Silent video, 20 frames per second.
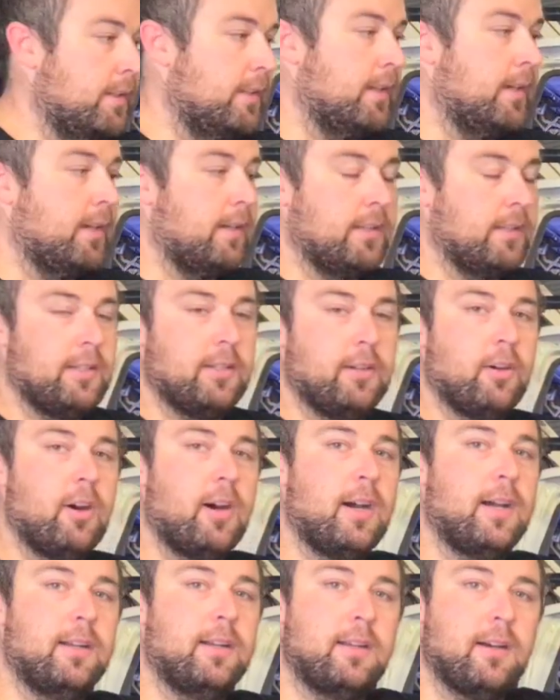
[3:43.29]
Yeah, in a
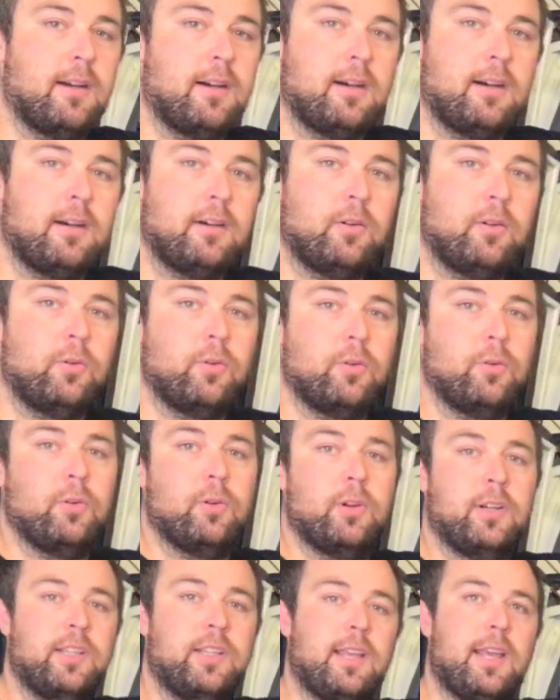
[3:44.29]
hire car
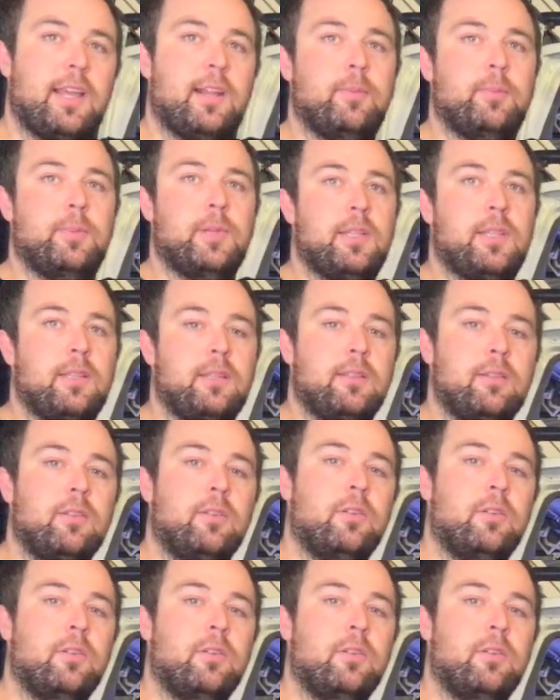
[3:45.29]
or a canopy